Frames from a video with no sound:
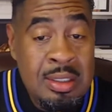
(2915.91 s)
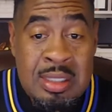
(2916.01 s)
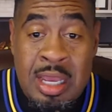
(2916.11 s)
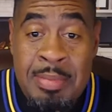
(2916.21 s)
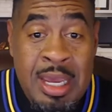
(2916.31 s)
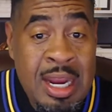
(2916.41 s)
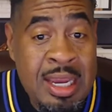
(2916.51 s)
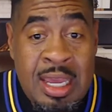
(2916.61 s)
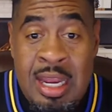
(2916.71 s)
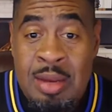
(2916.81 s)
It's like, man,
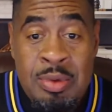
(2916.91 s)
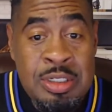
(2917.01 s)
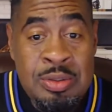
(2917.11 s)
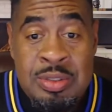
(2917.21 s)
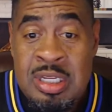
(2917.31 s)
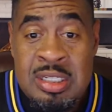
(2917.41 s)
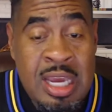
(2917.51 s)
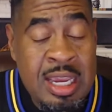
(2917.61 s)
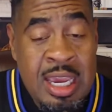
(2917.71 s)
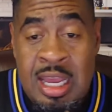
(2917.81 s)
I can't hang with you.
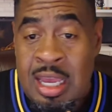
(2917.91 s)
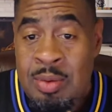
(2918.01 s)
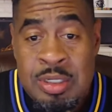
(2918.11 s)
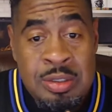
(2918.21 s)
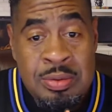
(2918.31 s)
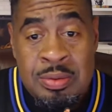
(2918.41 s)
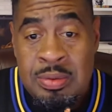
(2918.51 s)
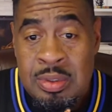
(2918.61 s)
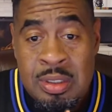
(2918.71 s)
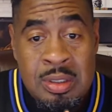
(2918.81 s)
Sis, I can't hang with you.
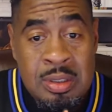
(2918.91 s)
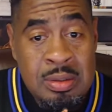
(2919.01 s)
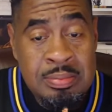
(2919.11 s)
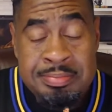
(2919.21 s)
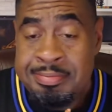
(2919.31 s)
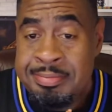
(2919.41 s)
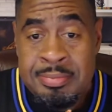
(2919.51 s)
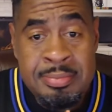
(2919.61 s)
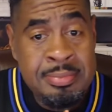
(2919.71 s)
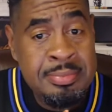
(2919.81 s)

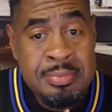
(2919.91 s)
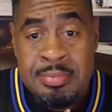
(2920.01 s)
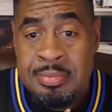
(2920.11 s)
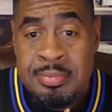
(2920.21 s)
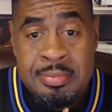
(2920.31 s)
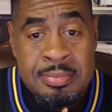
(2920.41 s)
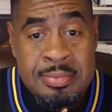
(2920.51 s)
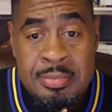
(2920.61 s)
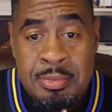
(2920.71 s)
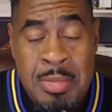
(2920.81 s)
Mm-mm.
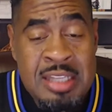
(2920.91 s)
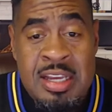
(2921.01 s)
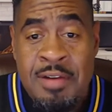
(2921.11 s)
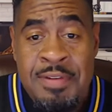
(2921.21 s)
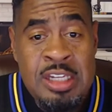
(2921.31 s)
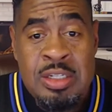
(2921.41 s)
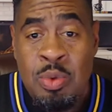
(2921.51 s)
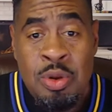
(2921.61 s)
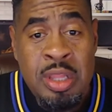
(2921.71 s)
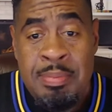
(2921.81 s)
My
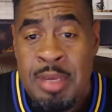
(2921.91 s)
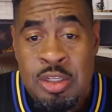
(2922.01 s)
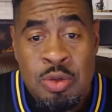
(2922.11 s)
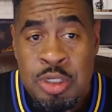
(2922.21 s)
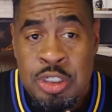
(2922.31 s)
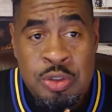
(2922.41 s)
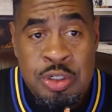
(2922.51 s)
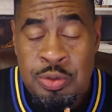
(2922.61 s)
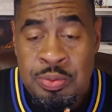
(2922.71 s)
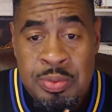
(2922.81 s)
salvation won't let me do what you
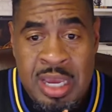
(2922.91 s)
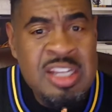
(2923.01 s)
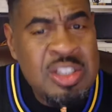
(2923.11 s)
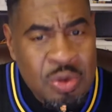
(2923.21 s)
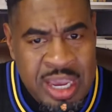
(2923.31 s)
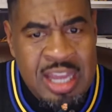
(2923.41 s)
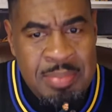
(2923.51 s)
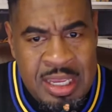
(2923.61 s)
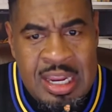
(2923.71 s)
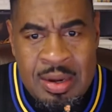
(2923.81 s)
do. And it's okay
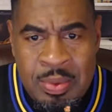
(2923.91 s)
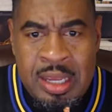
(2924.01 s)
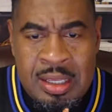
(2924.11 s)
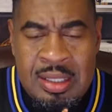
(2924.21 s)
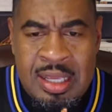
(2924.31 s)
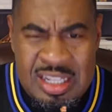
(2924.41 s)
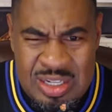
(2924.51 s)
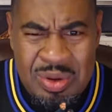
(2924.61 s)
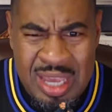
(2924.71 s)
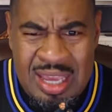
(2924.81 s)
to be that way.
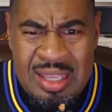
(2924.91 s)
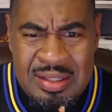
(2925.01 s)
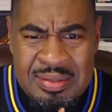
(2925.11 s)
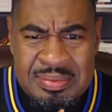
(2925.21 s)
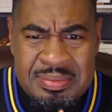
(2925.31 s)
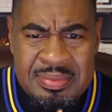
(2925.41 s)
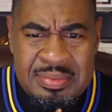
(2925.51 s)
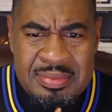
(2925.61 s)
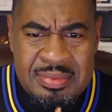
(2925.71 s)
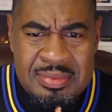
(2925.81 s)
It's okay.
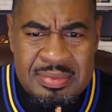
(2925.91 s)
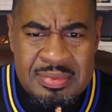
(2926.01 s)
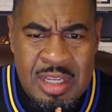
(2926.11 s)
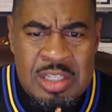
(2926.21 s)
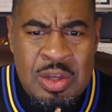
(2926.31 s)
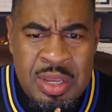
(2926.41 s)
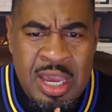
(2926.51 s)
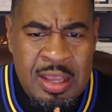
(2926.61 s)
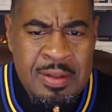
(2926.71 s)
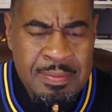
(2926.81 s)
It's
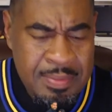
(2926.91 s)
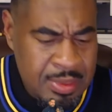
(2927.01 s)
okay.